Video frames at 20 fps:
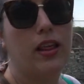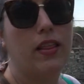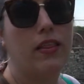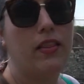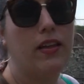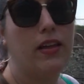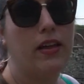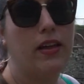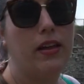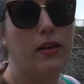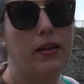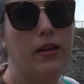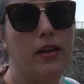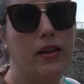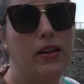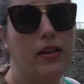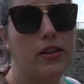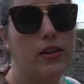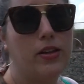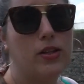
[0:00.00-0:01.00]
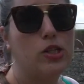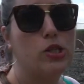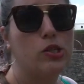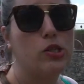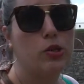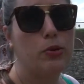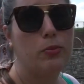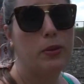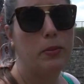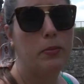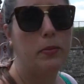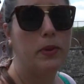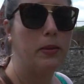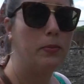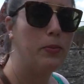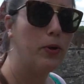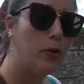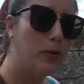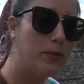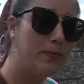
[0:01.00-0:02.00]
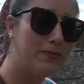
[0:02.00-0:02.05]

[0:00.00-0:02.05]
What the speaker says: the Serbian people.